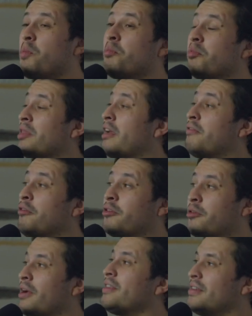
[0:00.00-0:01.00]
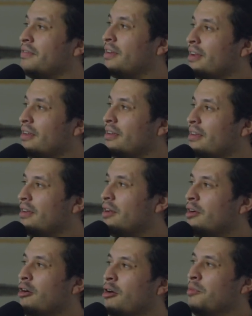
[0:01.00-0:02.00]
playful creativity. Mm
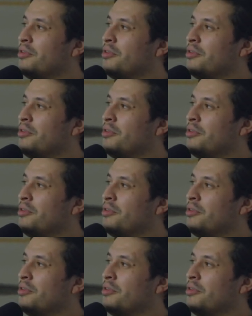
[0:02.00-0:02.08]
mm-hmm.